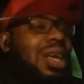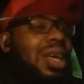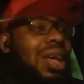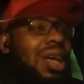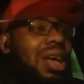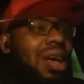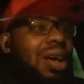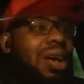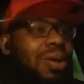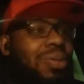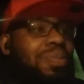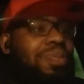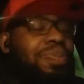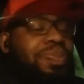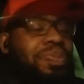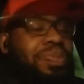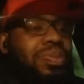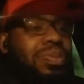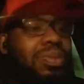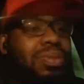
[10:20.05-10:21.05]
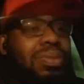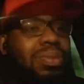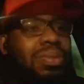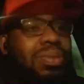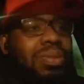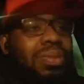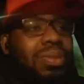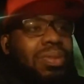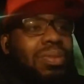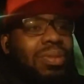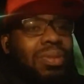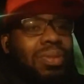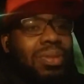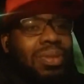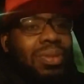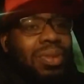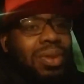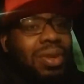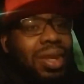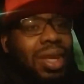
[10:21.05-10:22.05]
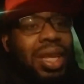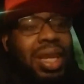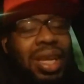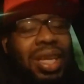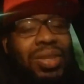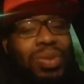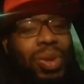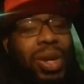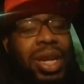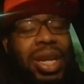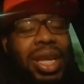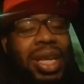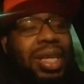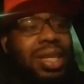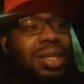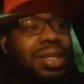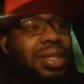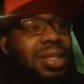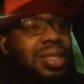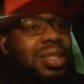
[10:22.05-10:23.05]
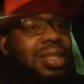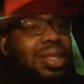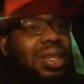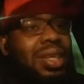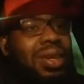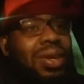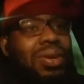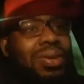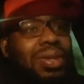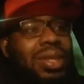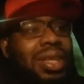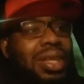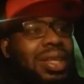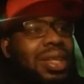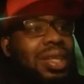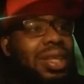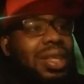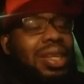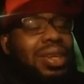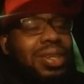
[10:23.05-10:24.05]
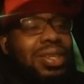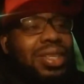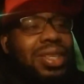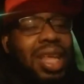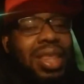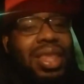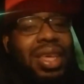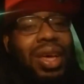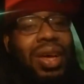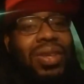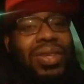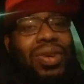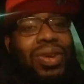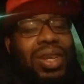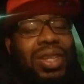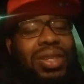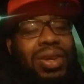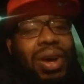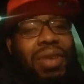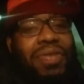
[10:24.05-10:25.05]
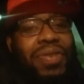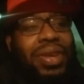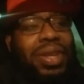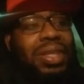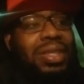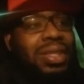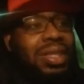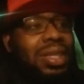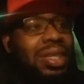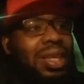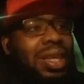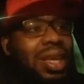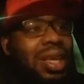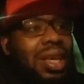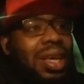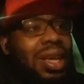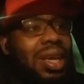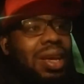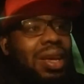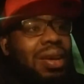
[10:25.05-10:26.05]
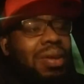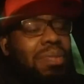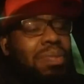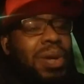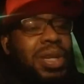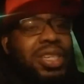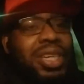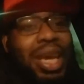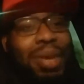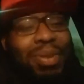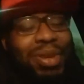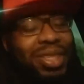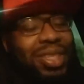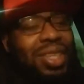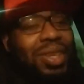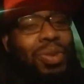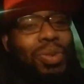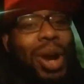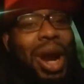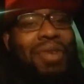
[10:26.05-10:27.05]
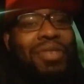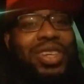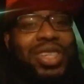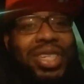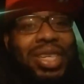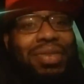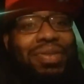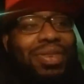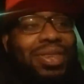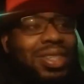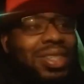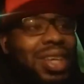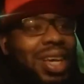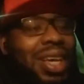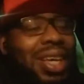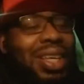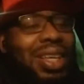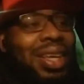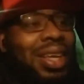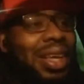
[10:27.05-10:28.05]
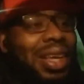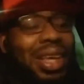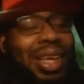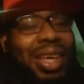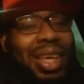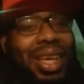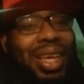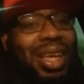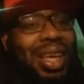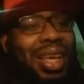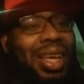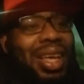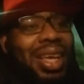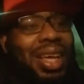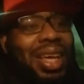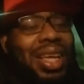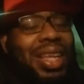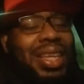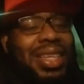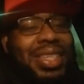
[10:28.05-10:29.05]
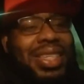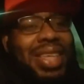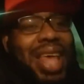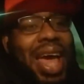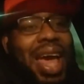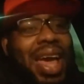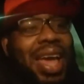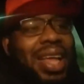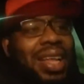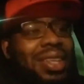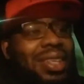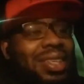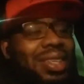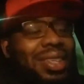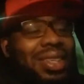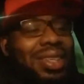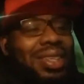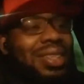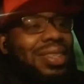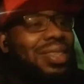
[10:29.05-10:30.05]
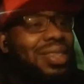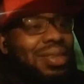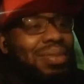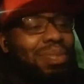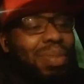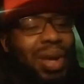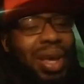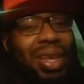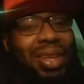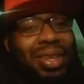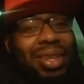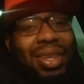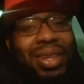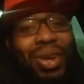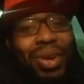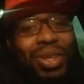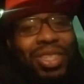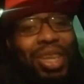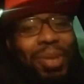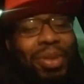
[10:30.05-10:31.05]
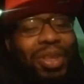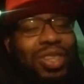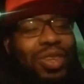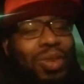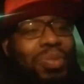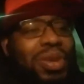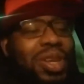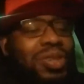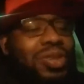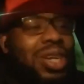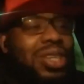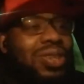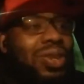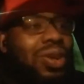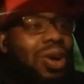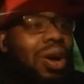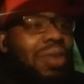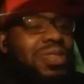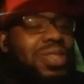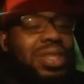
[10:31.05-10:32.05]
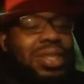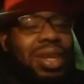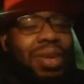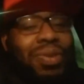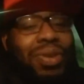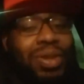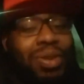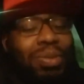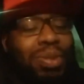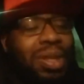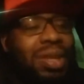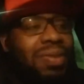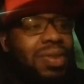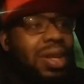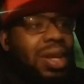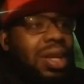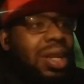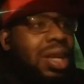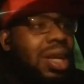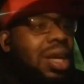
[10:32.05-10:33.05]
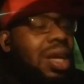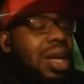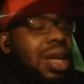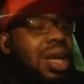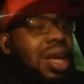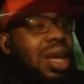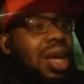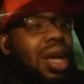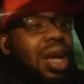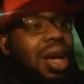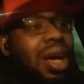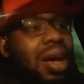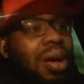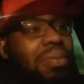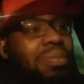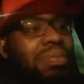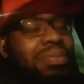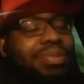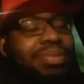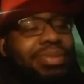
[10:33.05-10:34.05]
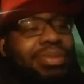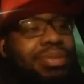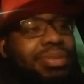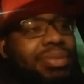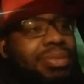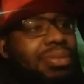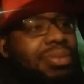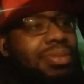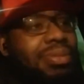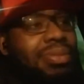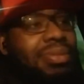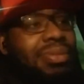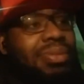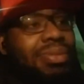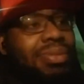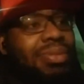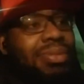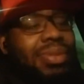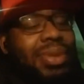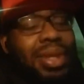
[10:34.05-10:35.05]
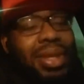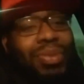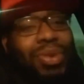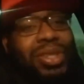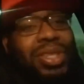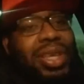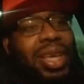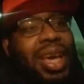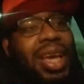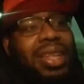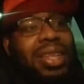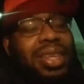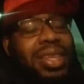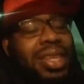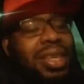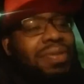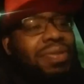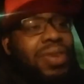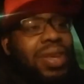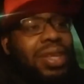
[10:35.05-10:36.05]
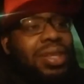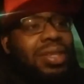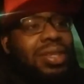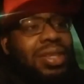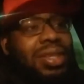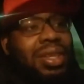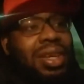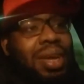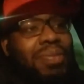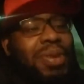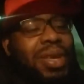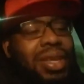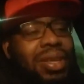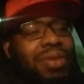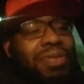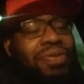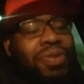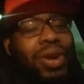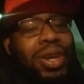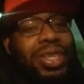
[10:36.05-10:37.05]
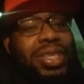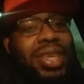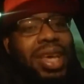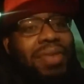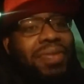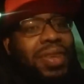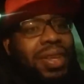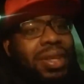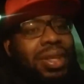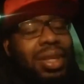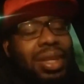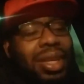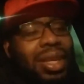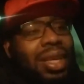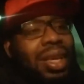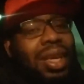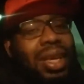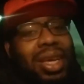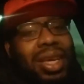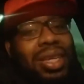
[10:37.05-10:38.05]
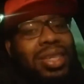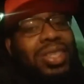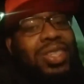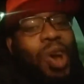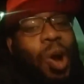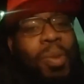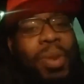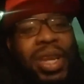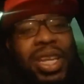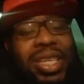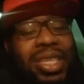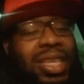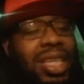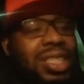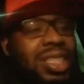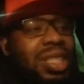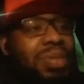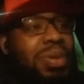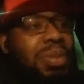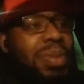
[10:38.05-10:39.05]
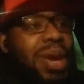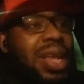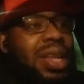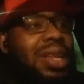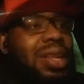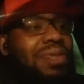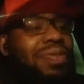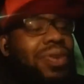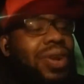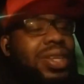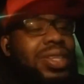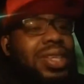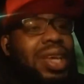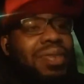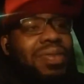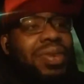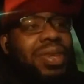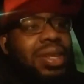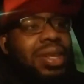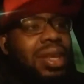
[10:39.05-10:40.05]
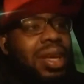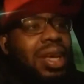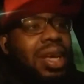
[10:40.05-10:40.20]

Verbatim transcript: Um, it is what it is. You know, the, there's nothing else on this offense but Jameis and the wide receivers. Like, it's sad but, you know, it's something that's going to be addressed in the offseason. I really do believe that. Um, and once again, the defense. I mean, the front seven, so many decisions to be made in the front seven